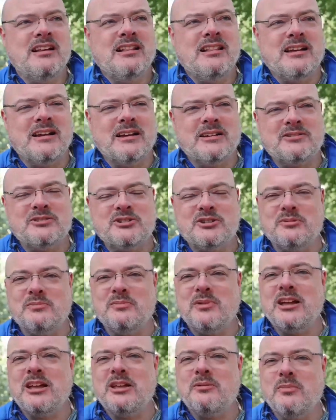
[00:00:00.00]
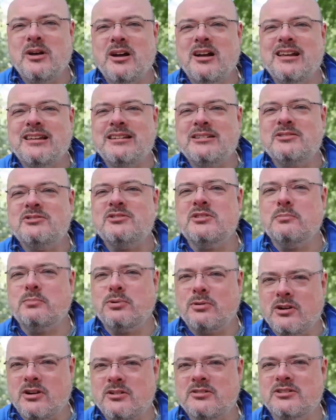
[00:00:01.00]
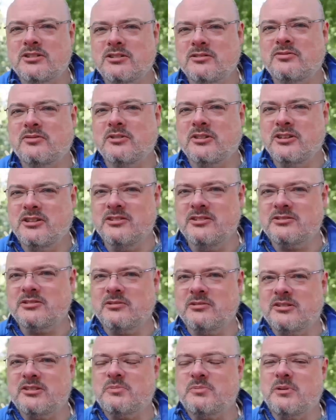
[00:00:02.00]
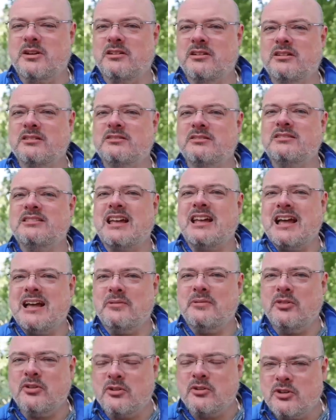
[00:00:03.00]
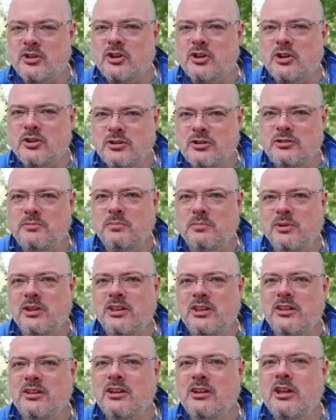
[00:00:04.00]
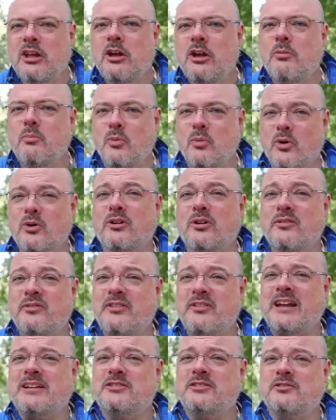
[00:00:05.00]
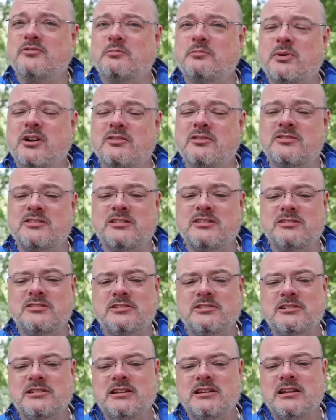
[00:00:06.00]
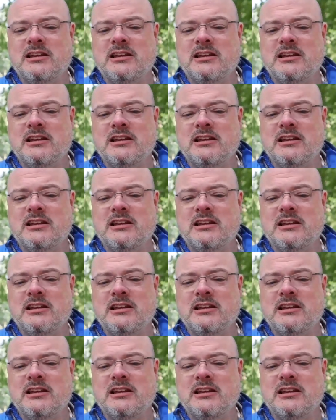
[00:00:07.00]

Like, to my mind, it's a proxy for the user experience, and there could be more effective proxies.